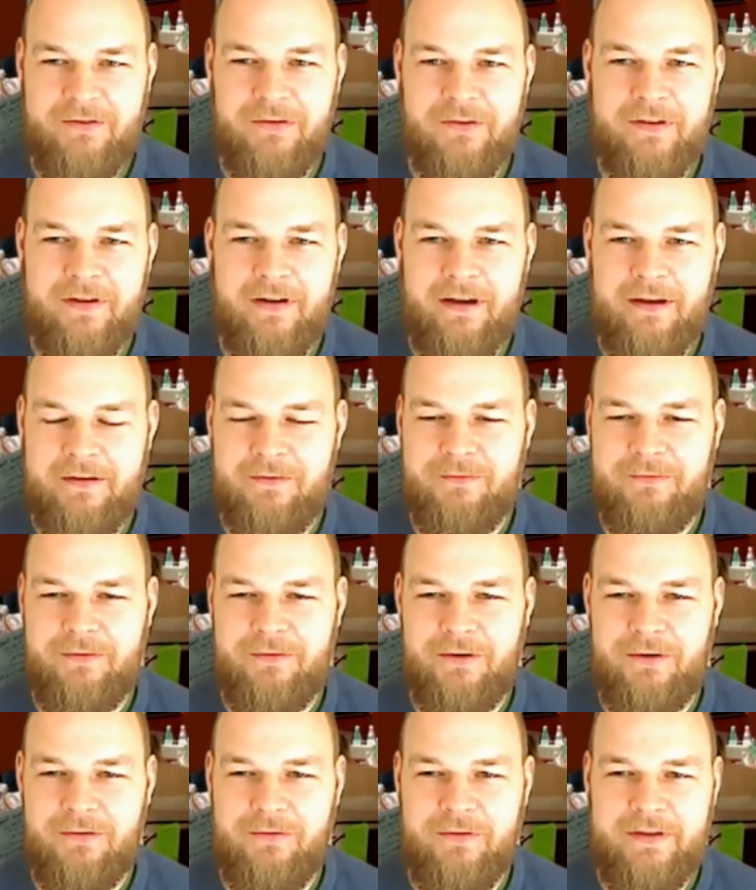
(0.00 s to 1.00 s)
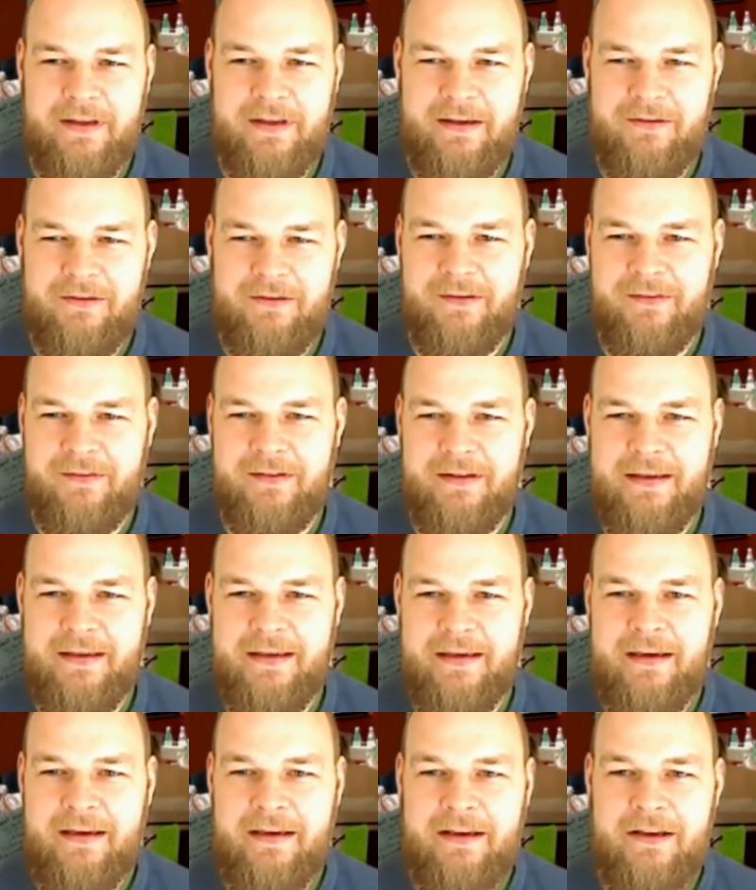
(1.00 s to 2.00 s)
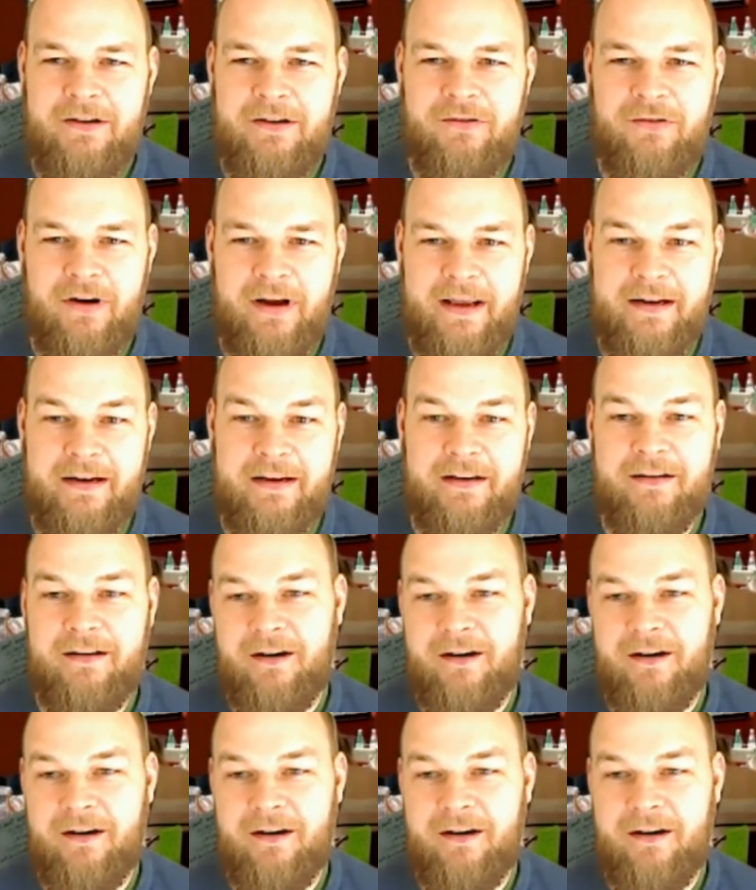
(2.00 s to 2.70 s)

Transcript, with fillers: does a lot of work with HSE training